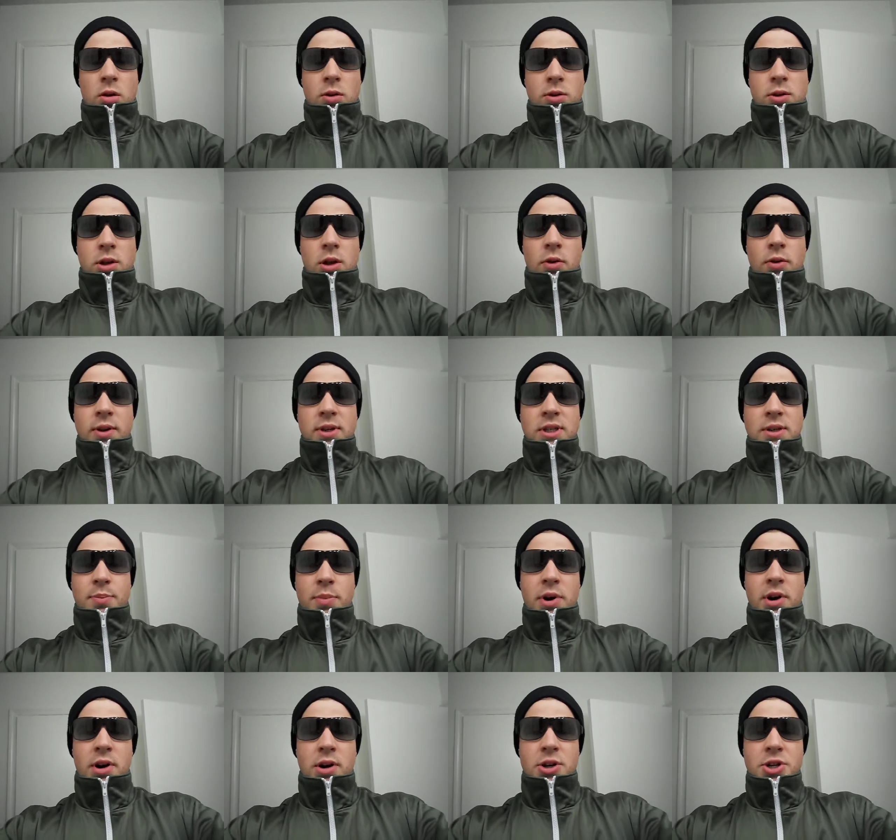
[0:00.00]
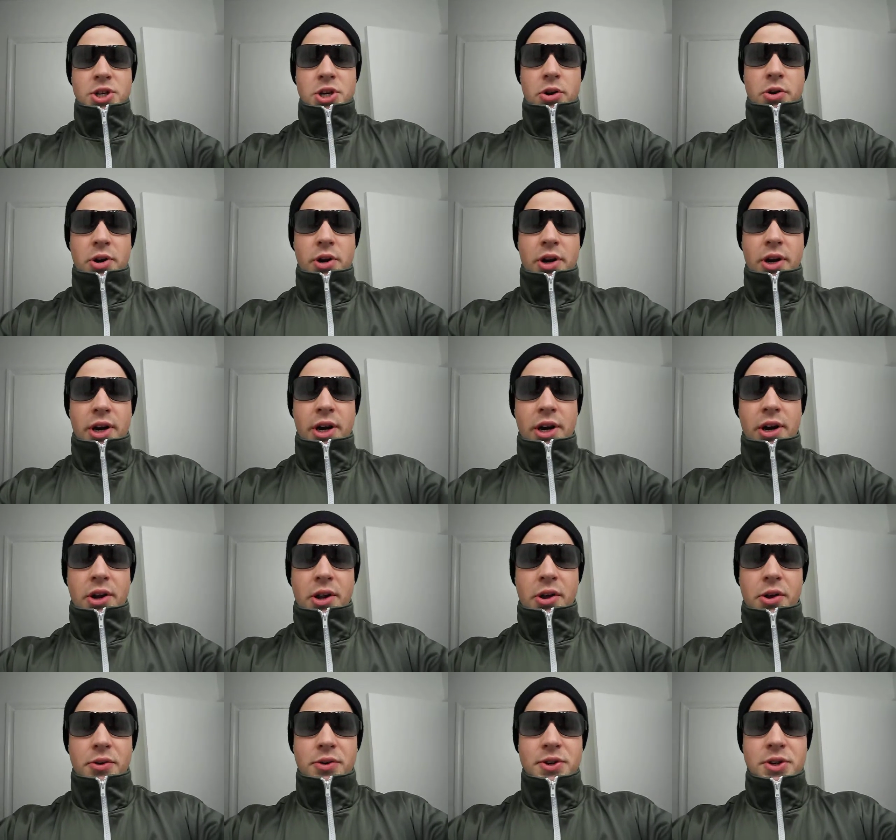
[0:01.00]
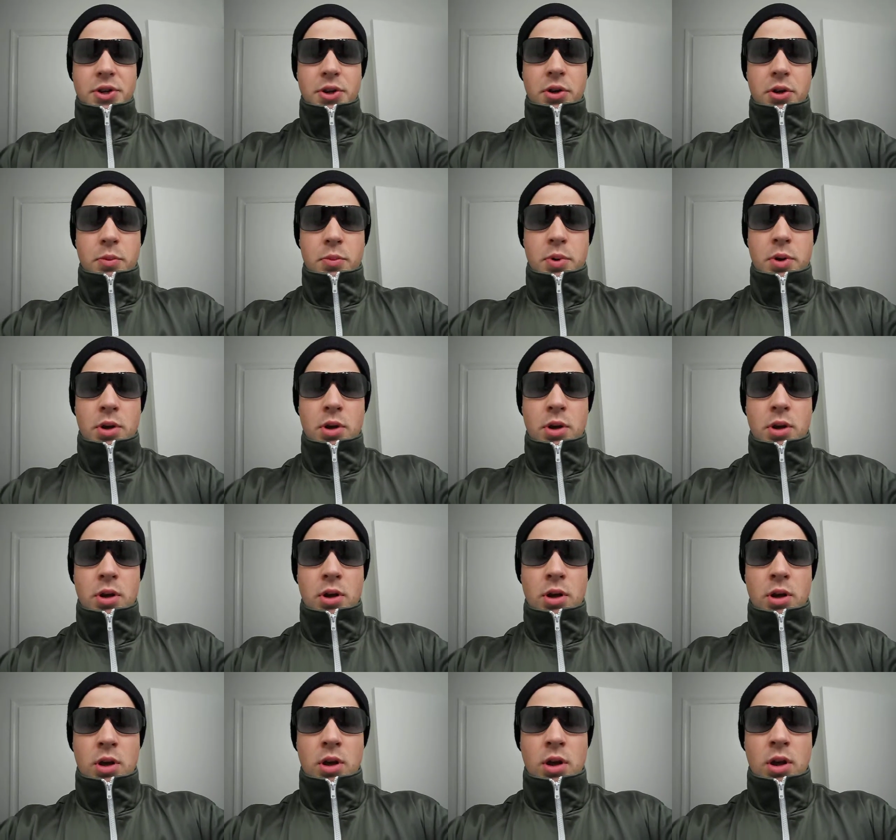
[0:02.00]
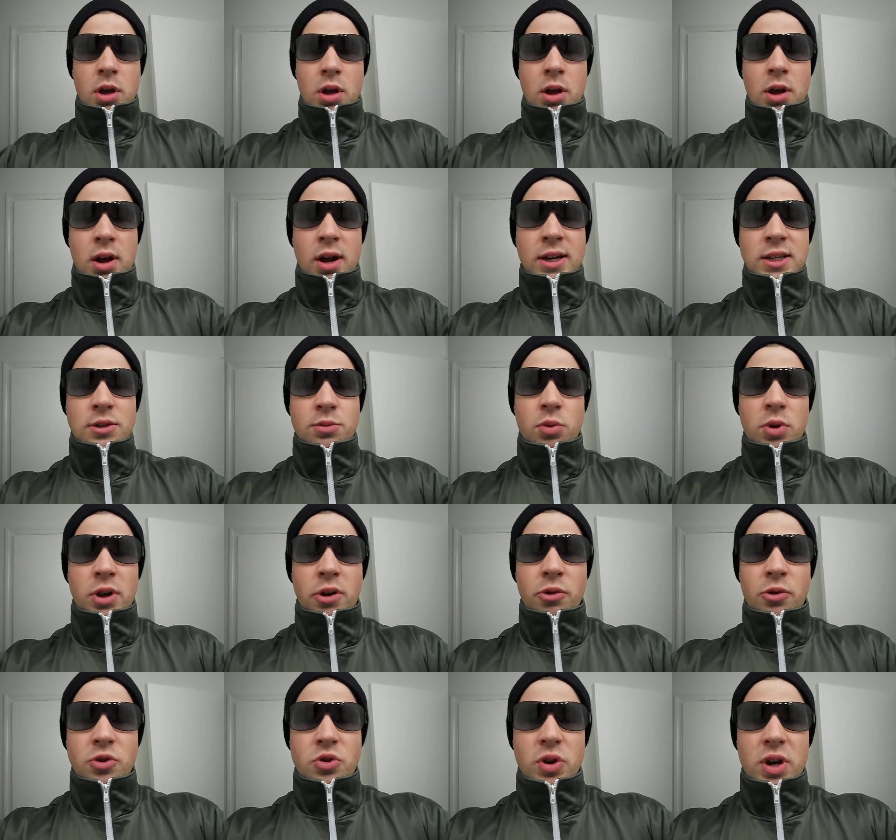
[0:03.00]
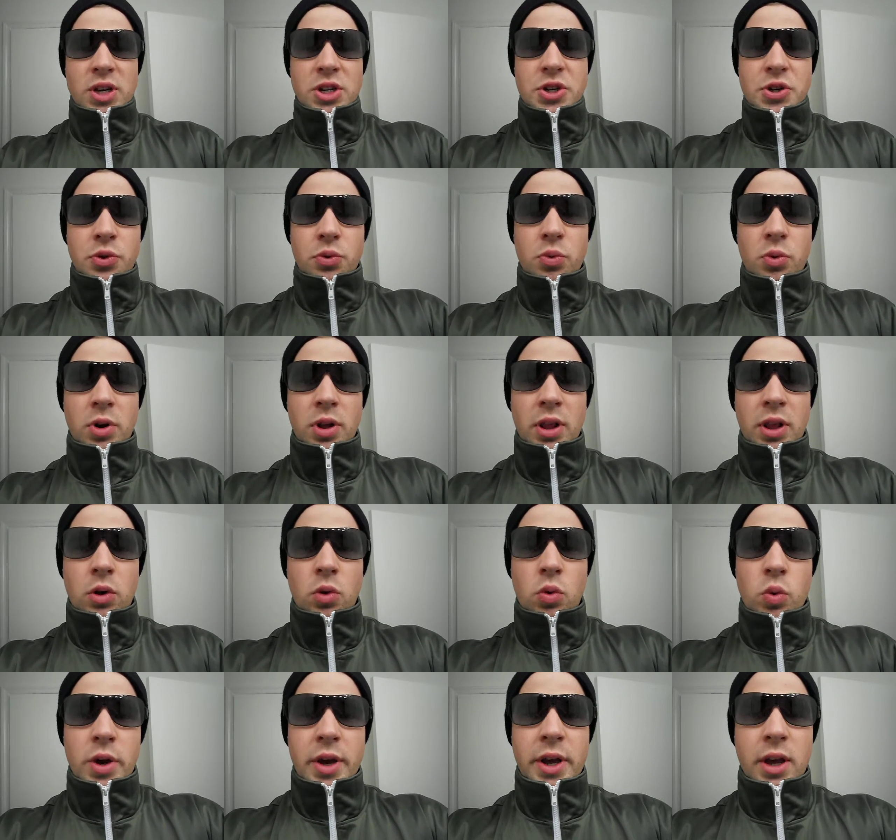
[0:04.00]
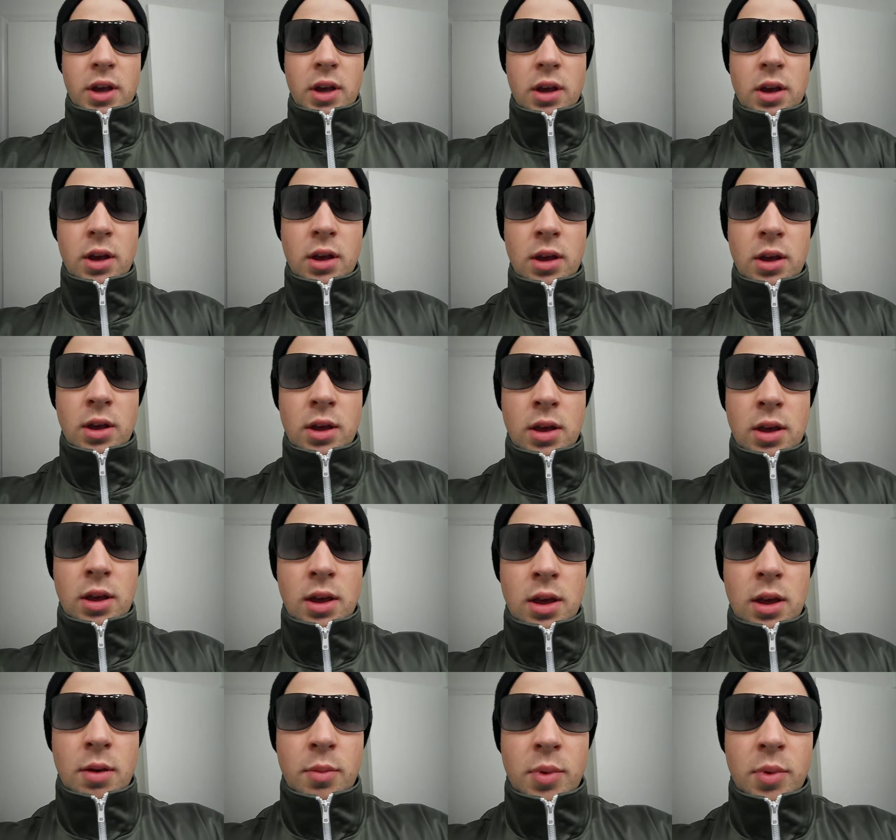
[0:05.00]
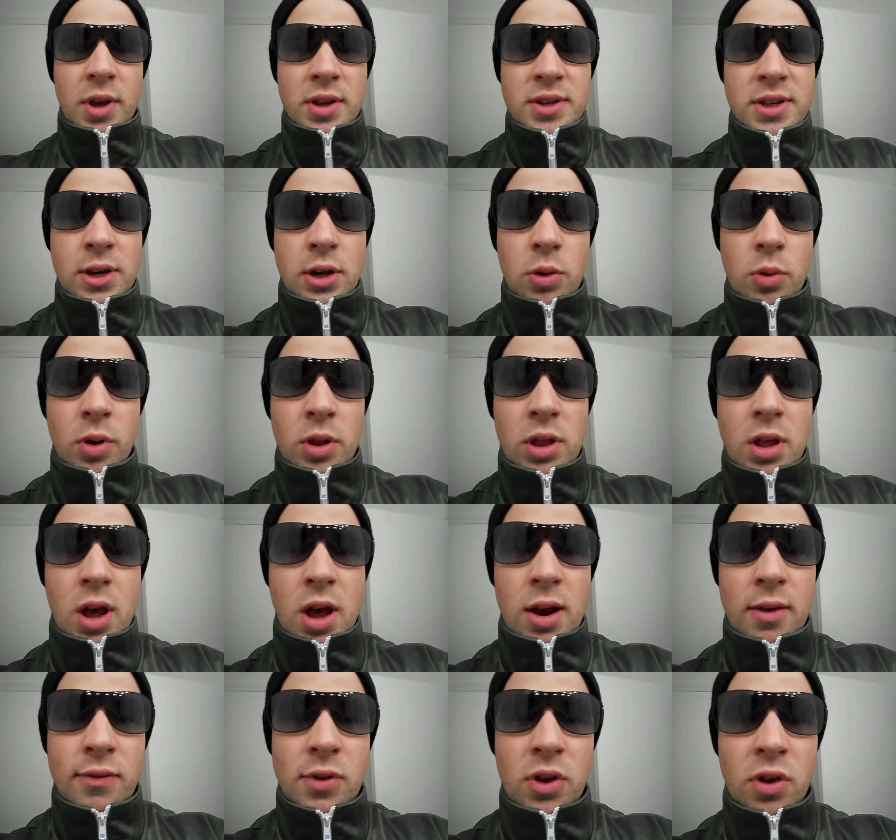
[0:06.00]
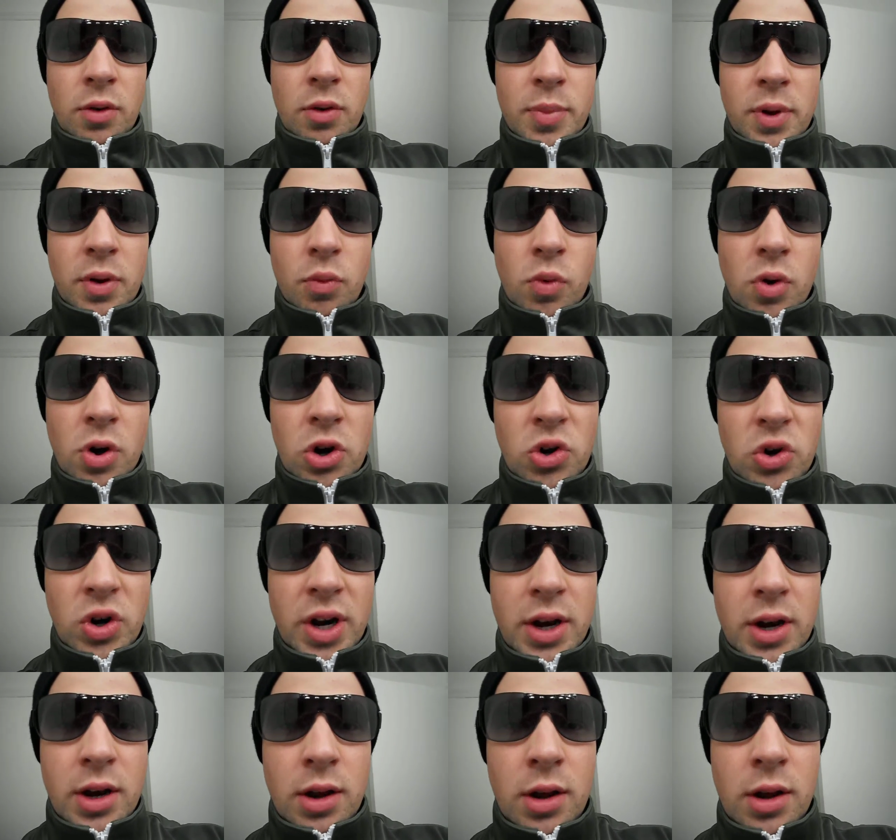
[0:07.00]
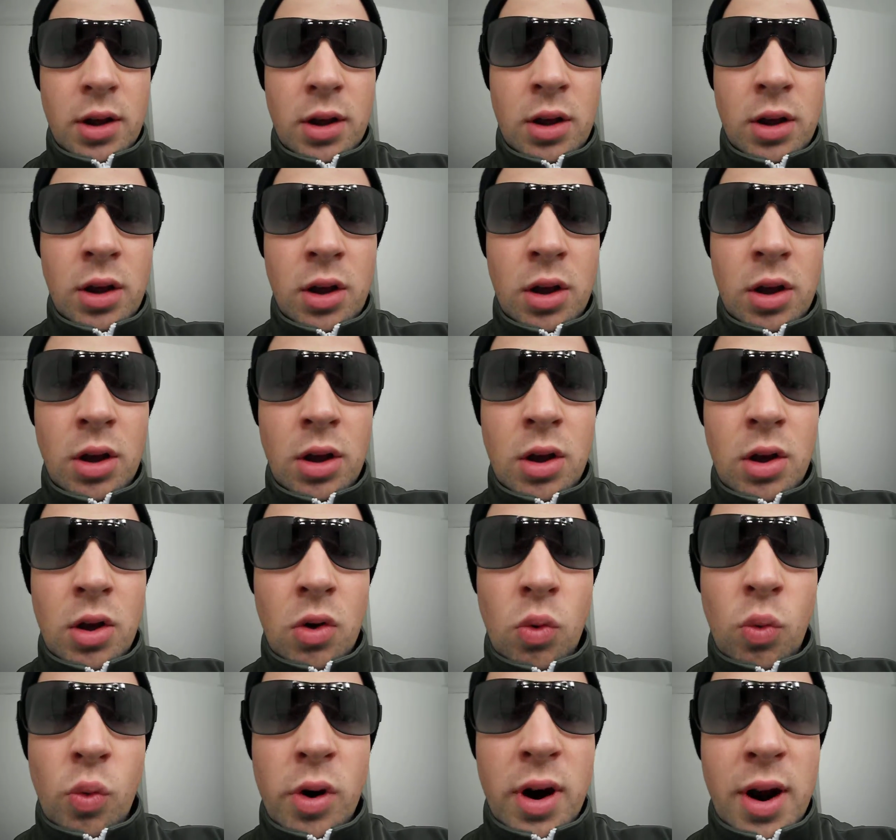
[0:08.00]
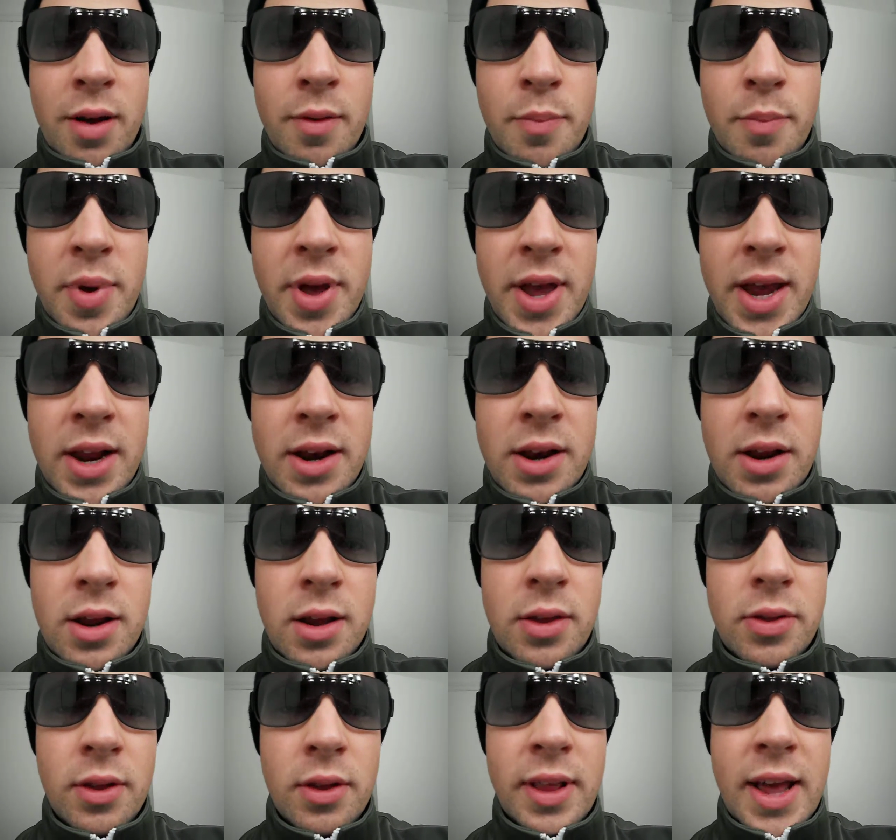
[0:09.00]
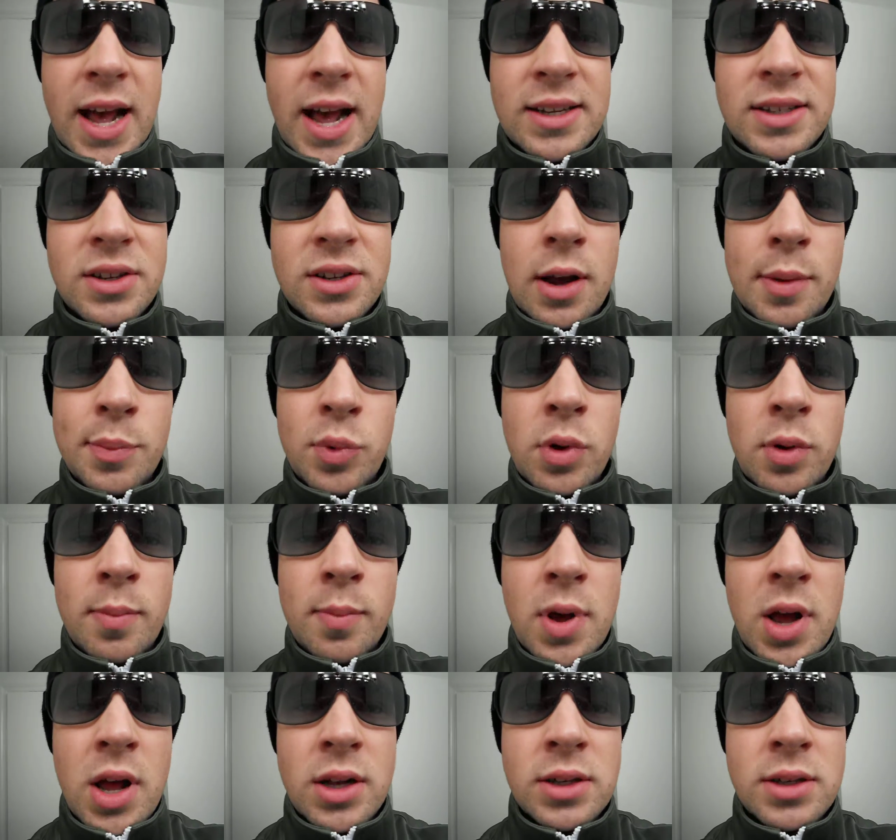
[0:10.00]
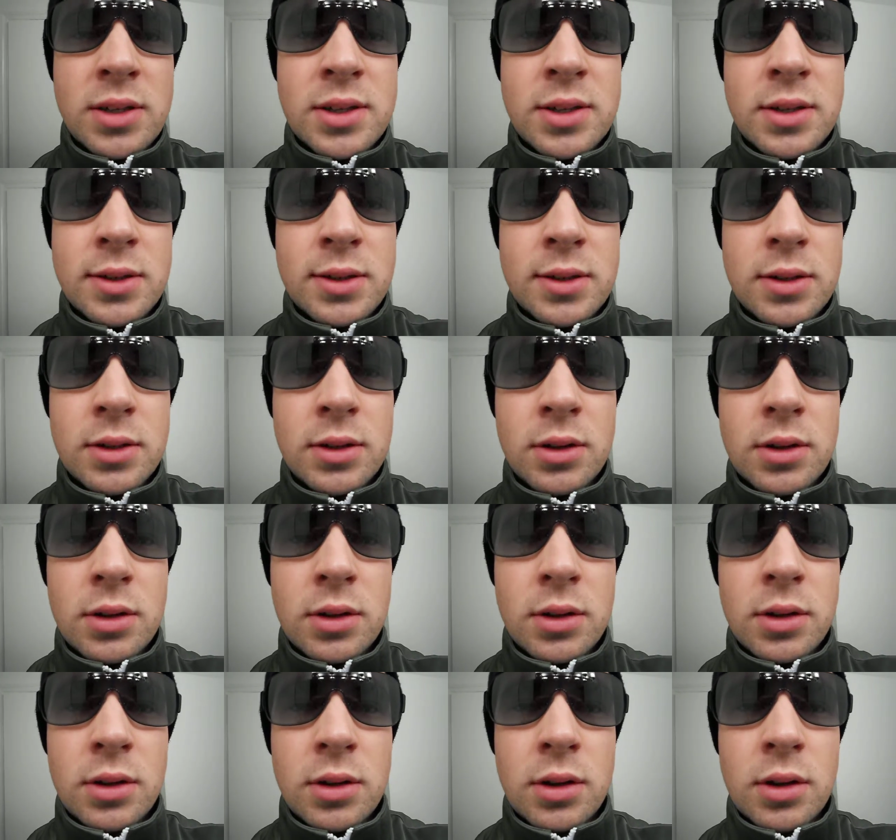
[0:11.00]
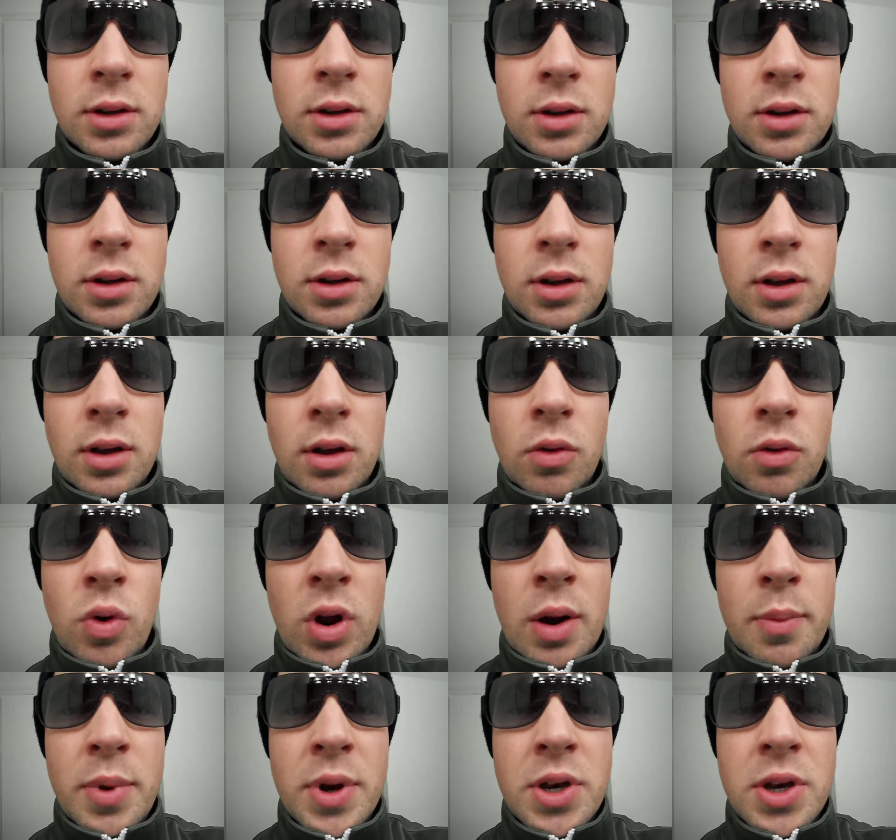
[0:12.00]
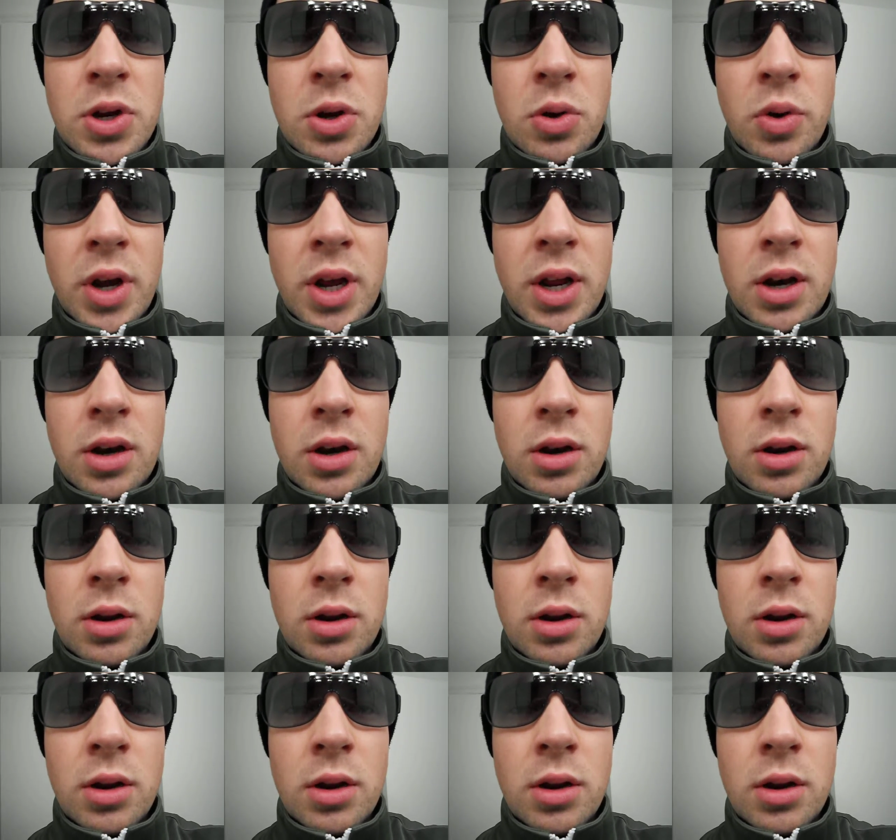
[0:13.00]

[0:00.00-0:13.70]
Tony Spera Jr. here, YouTube. I just want to address you really quick because I know a lot of you have been wondering where I've been the last couple of months, what I've been doing,